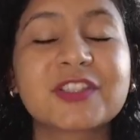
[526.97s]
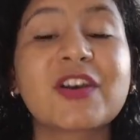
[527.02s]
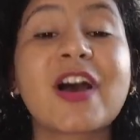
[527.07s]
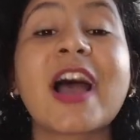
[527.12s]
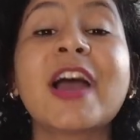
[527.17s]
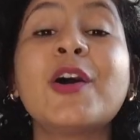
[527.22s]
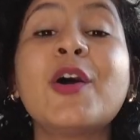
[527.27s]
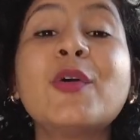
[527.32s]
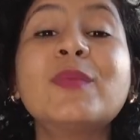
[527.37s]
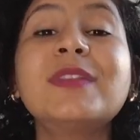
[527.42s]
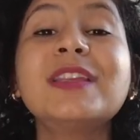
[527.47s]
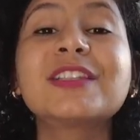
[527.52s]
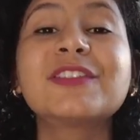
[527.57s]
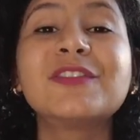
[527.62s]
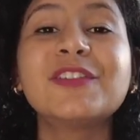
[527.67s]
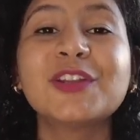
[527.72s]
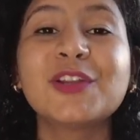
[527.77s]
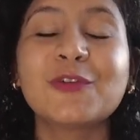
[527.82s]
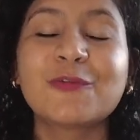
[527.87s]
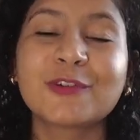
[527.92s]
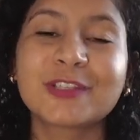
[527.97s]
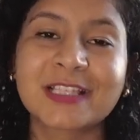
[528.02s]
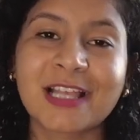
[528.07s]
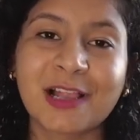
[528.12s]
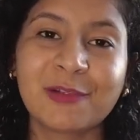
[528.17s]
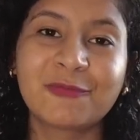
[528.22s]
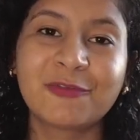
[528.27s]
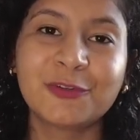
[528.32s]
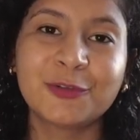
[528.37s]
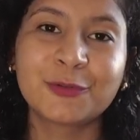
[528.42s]
So I hope this video was
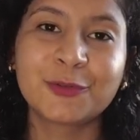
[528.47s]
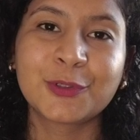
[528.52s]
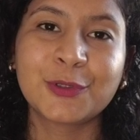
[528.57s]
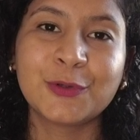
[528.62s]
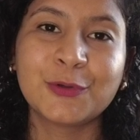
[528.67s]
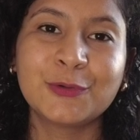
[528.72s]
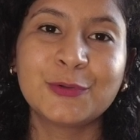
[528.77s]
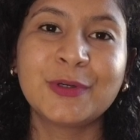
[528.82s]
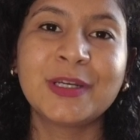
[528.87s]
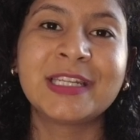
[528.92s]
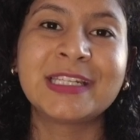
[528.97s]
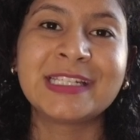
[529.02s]
helpful to you